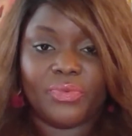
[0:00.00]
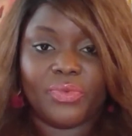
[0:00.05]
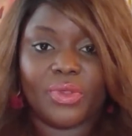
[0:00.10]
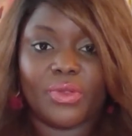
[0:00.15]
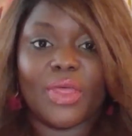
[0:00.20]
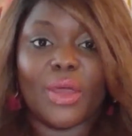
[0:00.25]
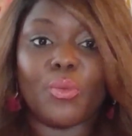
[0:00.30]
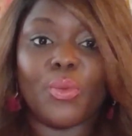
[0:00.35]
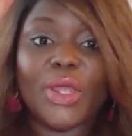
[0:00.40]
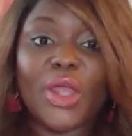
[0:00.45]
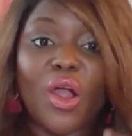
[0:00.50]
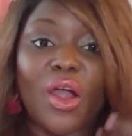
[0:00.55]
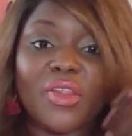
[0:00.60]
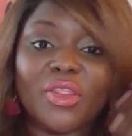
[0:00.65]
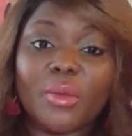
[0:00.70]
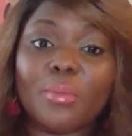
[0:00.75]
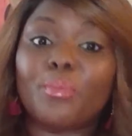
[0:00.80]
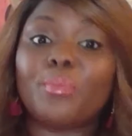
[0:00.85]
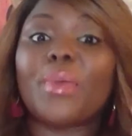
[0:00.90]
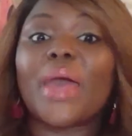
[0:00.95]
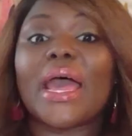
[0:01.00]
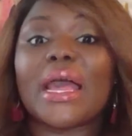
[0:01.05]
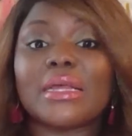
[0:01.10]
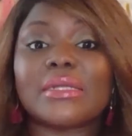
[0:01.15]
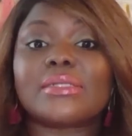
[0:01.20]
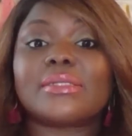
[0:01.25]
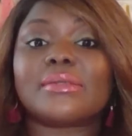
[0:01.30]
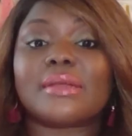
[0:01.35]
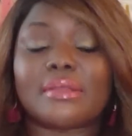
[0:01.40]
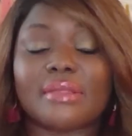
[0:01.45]
that we are the
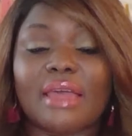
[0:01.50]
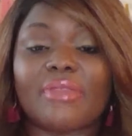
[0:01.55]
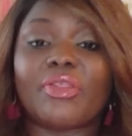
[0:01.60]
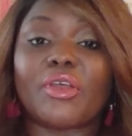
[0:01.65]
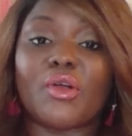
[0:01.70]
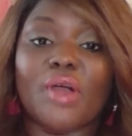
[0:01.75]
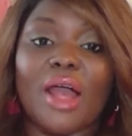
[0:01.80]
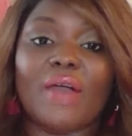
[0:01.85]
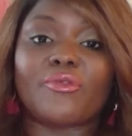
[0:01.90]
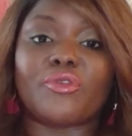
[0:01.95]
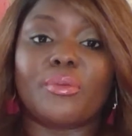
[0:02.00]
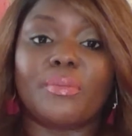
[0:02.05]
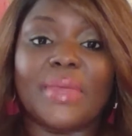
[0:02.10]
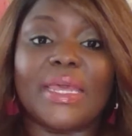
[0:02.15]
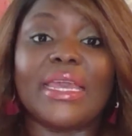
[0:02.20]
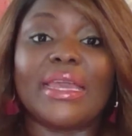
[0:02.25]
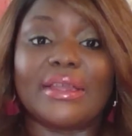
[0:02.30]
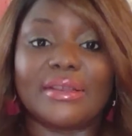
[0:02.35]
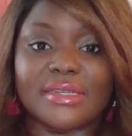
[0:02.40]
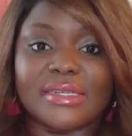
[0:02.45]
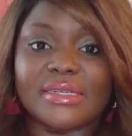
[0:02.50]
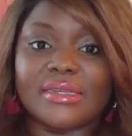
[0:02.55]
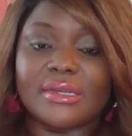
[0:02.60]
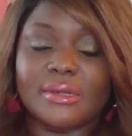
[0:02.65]
best that they'll ever meet,